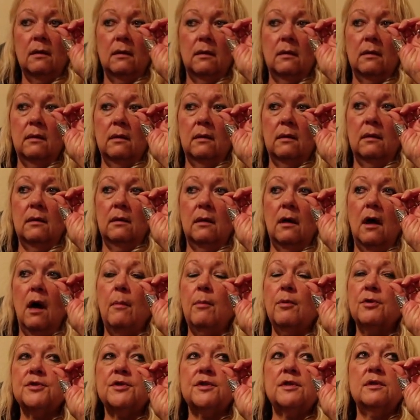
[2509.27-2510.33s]
yeah, that's how
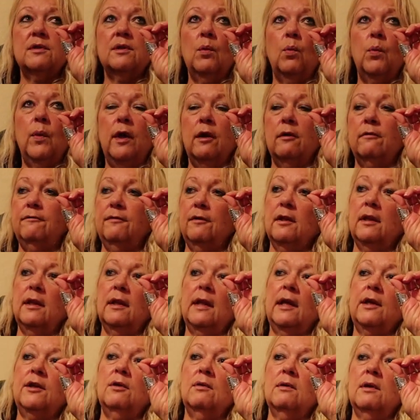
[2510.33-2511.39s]
almost I feel. the weird feeling
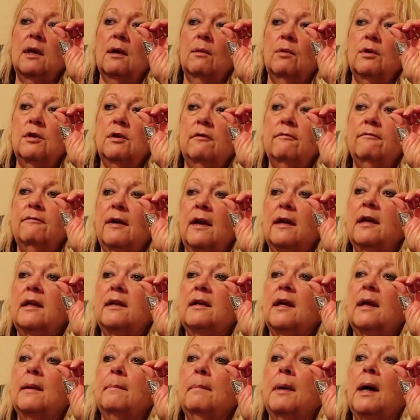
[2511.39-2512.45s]
like you get when you find a
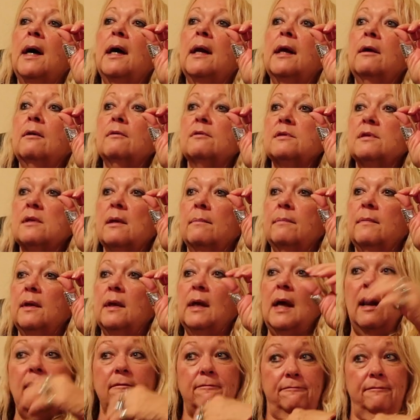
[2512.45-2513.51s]
dead body or
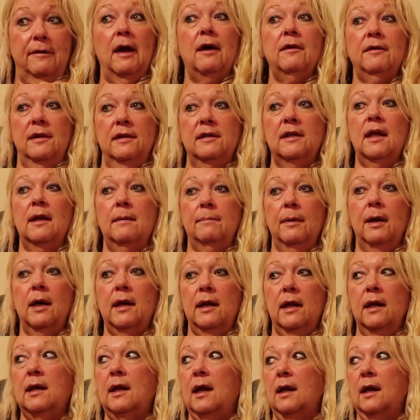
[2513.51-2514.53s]
something. I've found a dead body